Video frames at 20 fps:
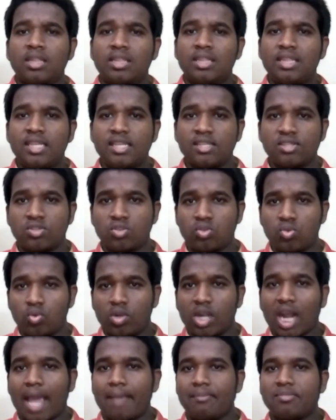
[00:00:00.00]
these two
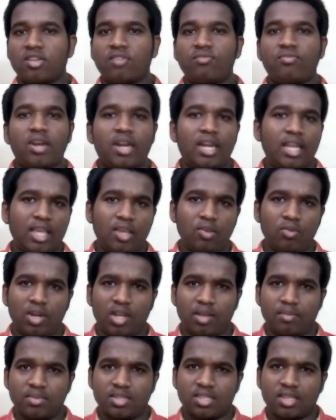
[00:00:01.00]
types of
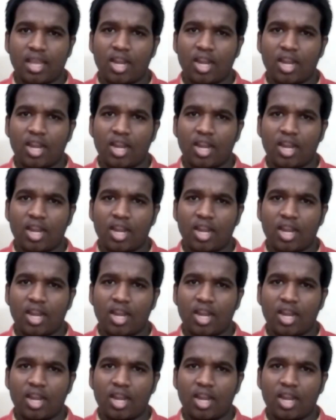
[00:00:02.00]
reticulums,